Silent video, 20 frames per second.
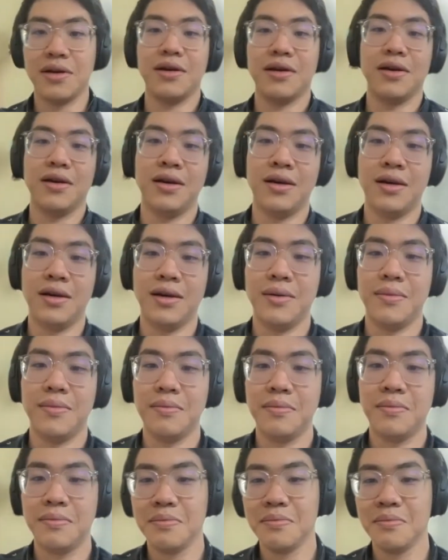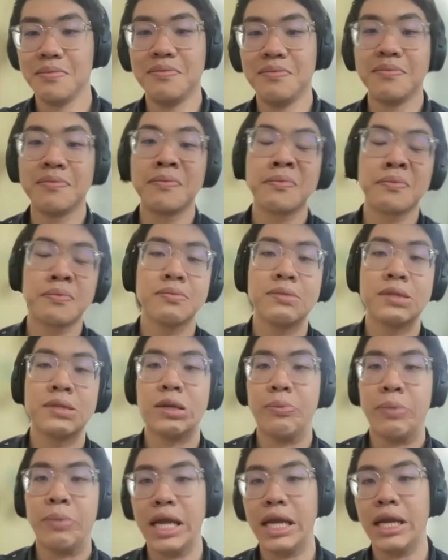Um,
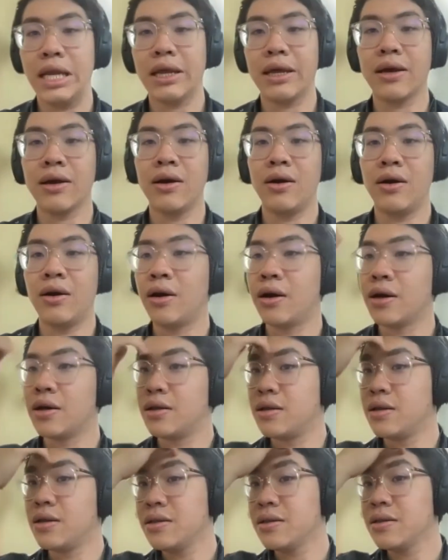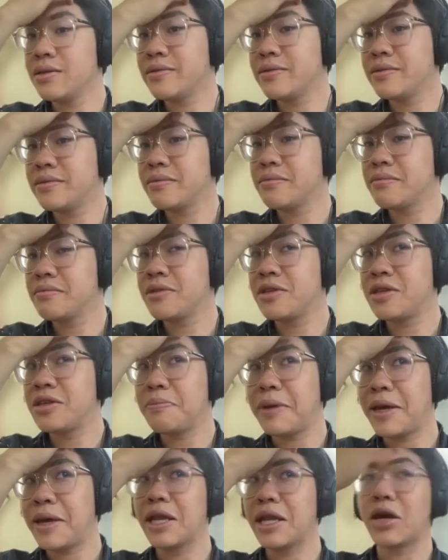depending on
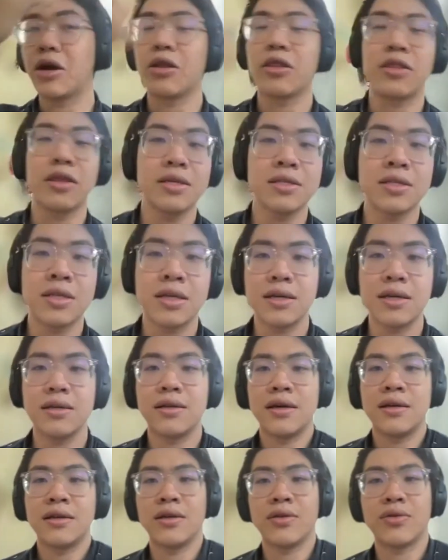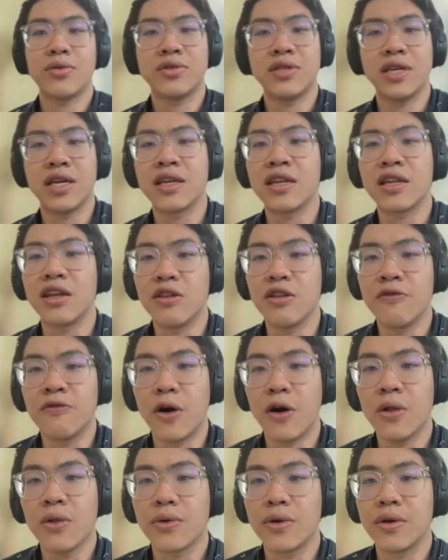depending on things, I'd either take it in the
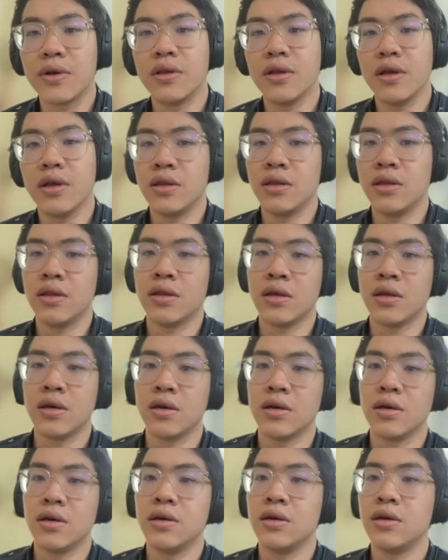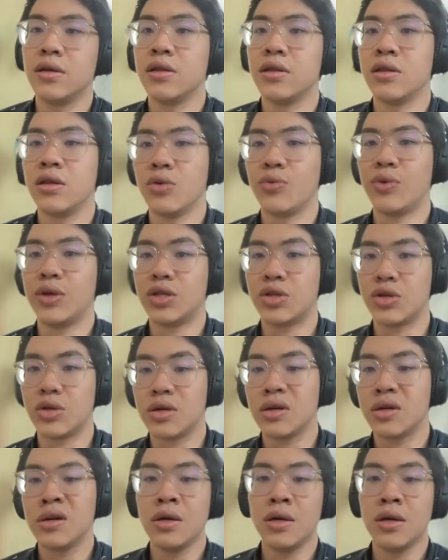fall or in the
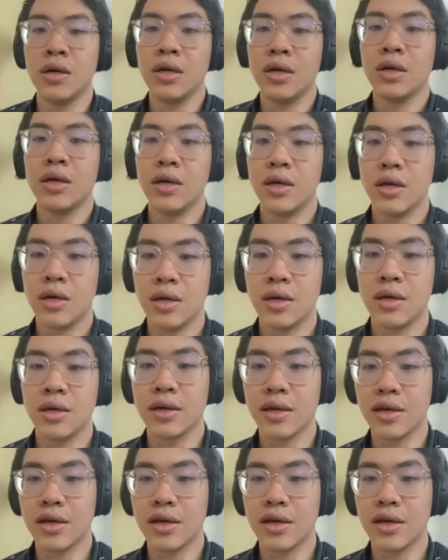winter. Yeah.